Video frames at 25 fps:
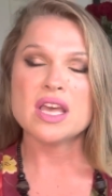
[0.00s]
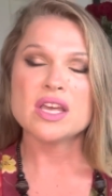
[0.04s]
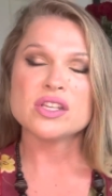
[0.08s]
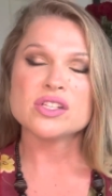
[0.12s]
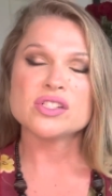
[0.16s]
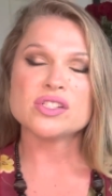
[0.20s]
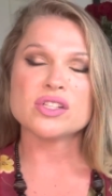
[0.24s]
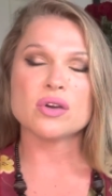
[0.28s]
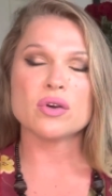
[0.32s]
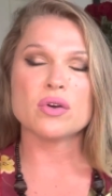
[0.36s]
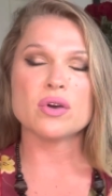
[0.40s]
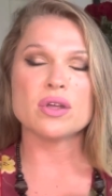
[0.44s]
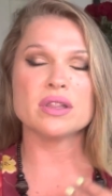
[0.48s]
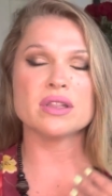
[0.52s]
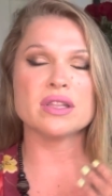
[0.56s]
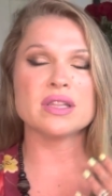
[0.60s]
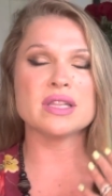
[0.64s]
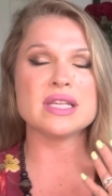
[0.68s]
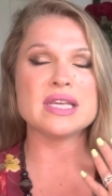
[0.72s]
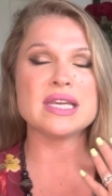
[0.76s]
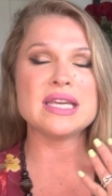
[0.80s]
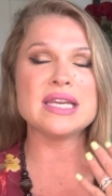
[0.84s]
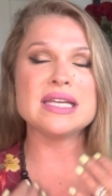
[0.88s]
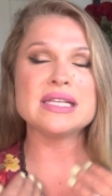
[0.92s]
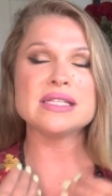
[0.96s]
So it
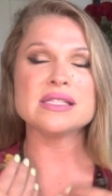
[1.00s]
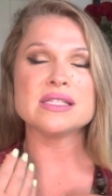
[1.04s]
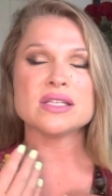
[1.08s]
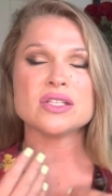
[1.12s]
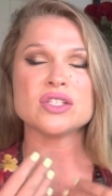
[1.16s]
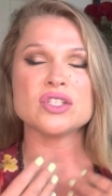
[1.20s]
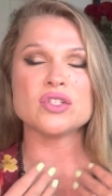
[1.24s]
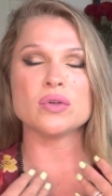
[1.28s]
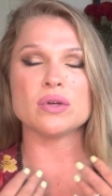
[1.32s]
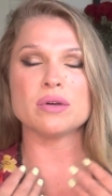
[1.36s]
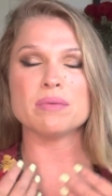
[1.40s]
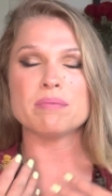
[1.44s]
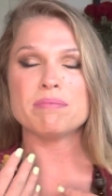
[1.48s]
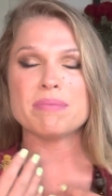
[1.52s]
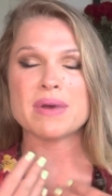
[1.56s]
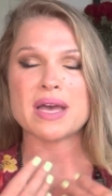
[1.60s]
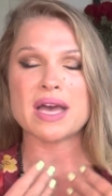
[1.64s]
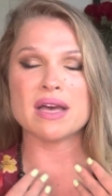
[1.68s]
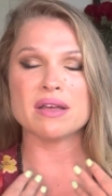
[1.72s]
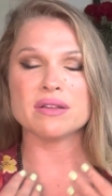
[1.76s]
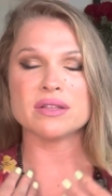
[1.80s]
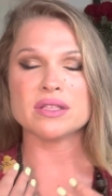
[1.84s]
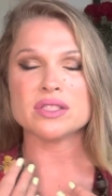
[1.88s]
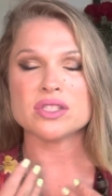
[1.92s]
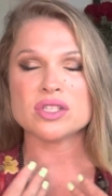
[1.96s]
leads into a
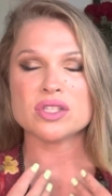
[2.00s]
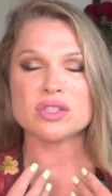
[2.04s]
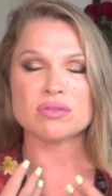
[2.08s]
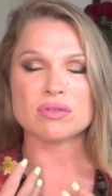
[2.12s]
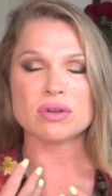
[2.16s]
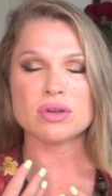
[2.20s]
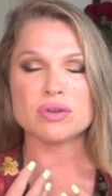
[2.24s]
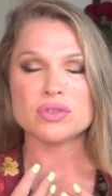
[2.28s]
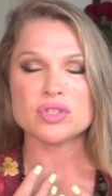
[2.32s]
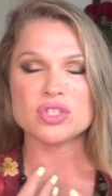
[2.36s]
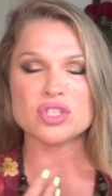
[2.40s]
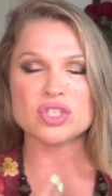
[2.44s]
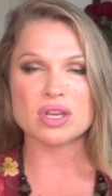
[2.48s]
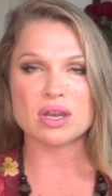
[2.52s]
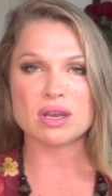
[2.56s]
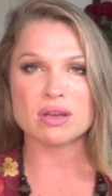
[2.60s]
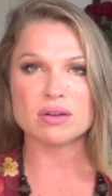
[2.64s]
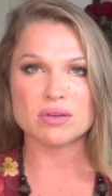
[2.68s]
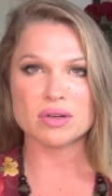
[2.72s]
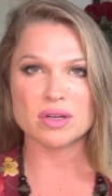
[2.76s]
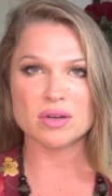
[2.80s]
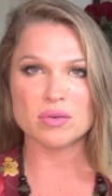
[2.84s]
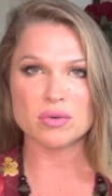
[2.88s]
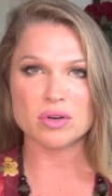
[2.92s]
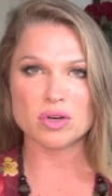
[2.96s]
balanced throat
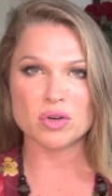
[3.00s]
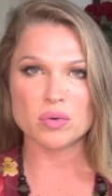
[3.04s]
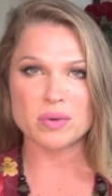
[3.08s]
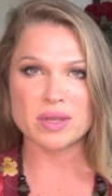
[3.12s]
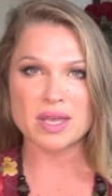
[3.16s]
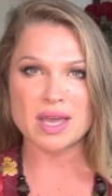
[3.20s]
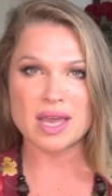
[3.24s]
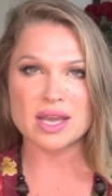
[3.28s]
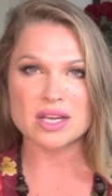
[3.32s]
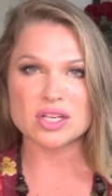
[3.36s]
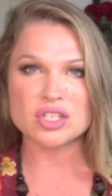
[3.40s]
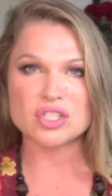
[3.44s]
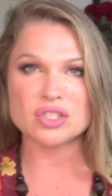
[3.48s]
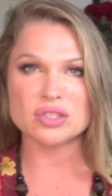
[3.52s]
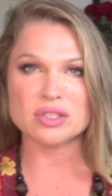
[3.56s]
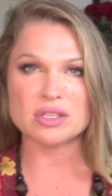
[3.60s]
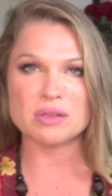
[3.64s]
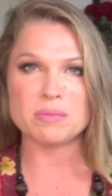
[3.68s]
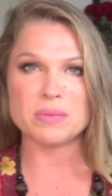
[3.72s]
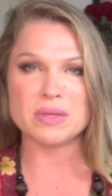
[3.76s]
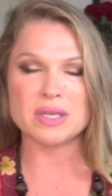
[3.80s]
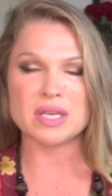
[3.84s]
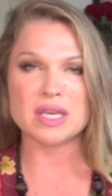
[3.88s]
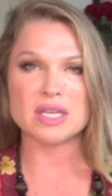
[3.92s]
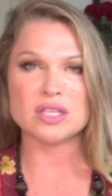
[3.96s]
chakra where we actually
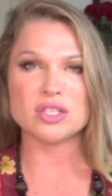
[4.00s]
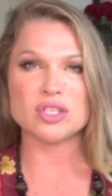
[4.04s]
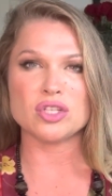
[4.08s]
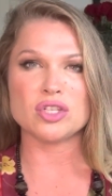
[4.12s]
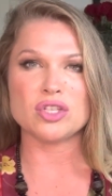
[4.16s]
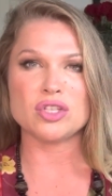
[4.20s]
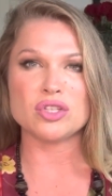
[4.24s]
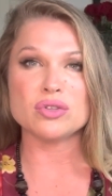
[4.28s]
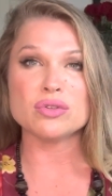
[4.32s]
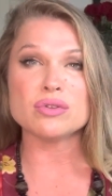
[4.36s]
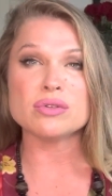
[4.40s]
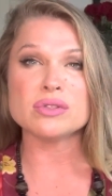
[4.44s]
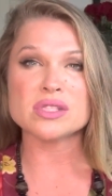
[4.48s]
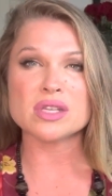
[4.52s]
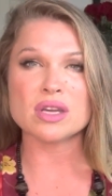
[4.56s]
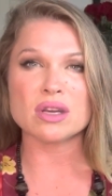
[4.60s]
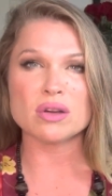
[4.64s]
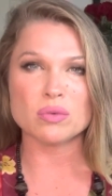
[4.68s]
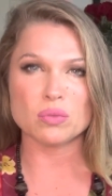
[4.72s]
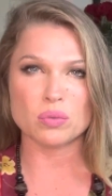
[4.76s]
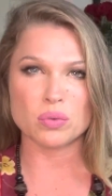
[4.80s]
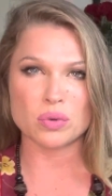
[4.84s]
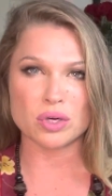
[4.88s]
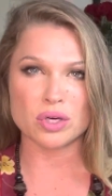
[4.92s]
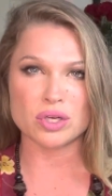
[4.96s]
begin to use our
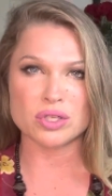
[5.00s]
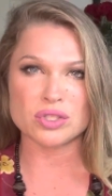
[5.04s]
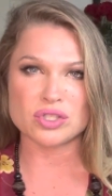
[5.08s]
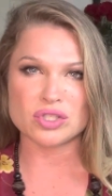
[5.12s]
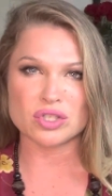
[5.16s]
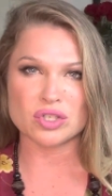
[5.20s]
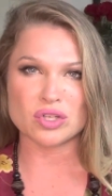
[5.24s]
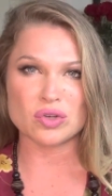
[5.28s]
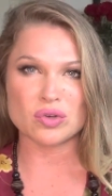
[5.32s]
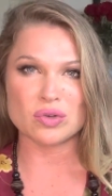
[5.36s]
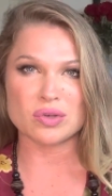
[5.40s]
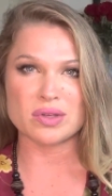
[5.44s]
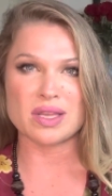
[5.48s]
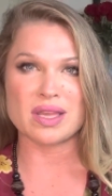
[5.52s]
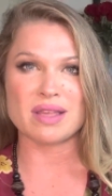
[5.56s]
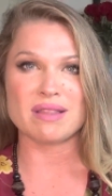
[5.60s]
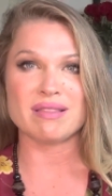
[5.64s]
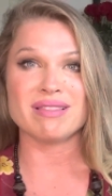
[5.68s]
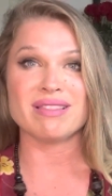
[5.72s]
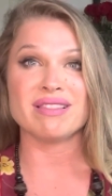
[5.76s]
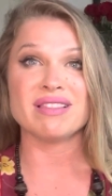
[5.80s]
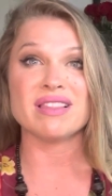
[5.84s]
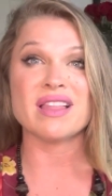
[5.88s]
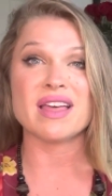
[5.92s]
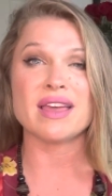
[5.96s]
words to
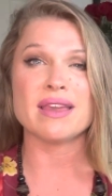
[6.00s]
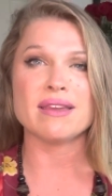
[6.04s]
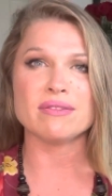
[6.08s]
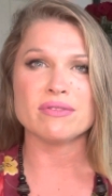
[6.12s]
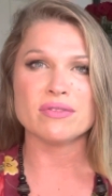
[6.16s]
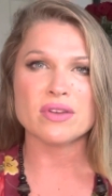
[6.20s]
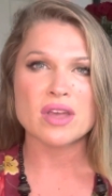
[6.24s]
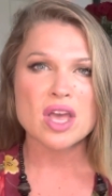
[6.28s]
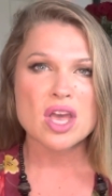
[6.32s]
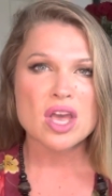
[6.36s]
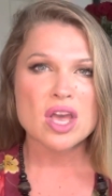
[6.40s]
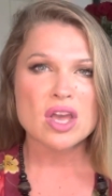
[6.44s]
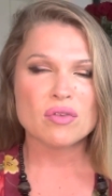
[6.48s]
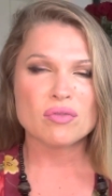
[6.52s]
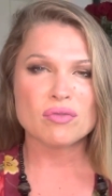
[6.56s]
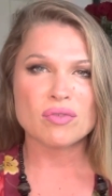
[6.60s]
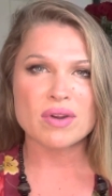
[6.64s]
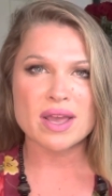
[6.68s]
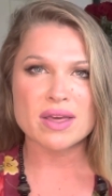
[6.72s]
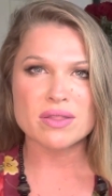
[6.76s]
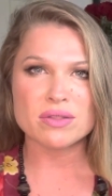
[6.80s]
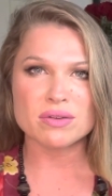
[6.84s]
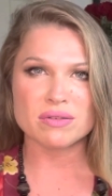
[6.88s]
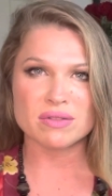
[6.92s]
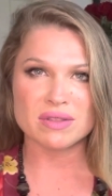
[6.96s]
create life
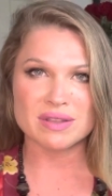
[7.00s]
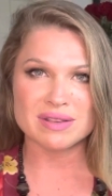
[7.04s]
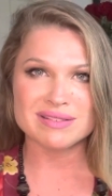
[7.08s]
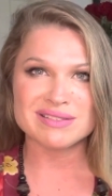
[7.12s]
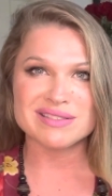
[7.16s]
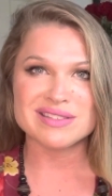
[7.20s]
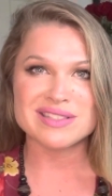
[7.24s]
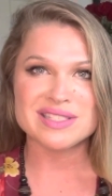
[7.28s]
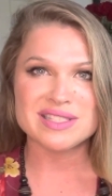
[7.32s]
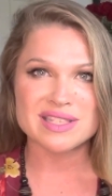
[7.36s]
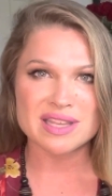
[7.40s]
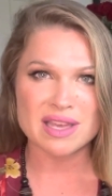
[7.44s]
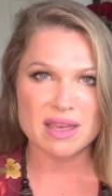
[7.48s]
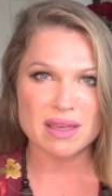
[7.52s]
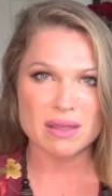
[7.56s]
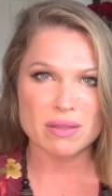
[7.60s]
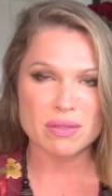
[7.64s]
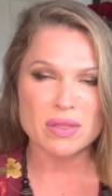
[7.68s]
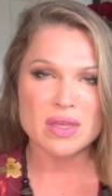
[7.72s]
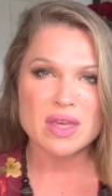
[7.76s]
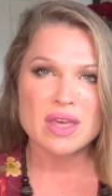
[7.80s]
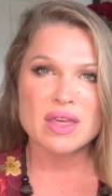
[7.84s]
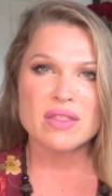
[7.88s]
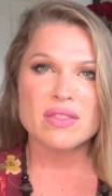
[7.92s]
rather than death.